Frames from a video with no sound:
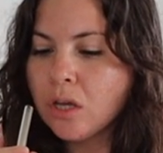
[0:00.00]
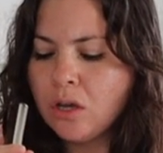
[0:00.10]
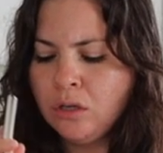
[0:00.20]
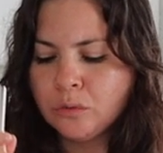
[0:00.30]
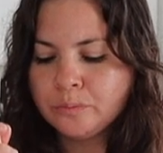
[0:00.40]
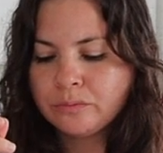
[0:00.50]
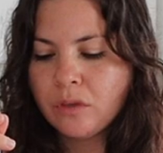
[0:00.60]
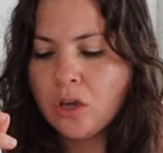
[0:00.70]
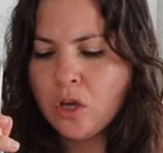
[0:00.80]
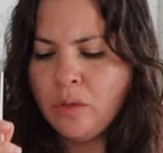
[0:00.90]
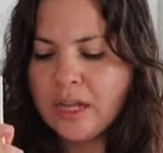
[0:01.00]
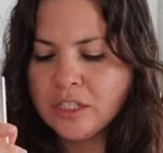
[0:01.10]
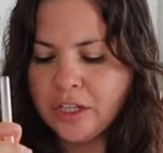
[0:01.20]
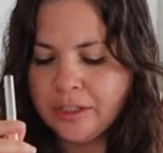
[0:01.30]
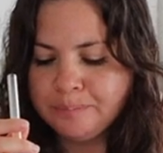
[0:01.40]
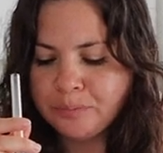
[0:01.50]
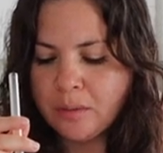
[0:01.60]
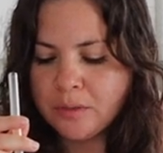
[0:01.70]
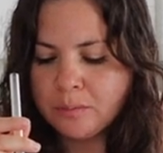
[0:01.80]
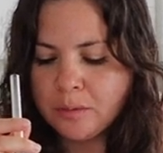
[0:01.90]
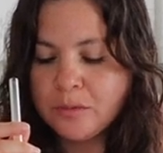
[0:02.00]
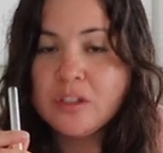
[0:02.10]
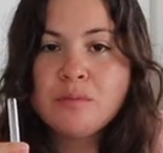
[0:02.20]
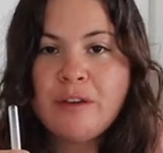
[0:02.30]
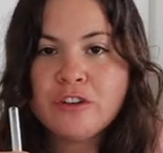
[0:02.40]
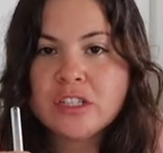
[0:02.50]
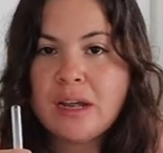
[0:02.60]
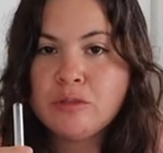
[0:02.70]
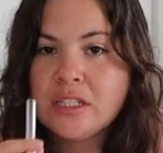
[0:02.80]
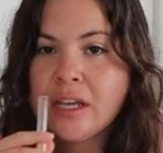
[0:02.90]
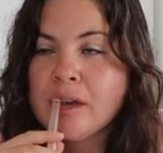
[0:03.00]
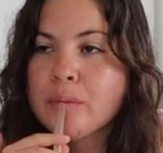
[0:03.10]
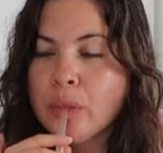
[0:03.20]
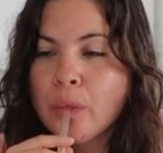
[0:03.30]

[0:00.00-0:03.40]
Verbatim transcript: Oh, oh, that's good. This is my first time tasting it.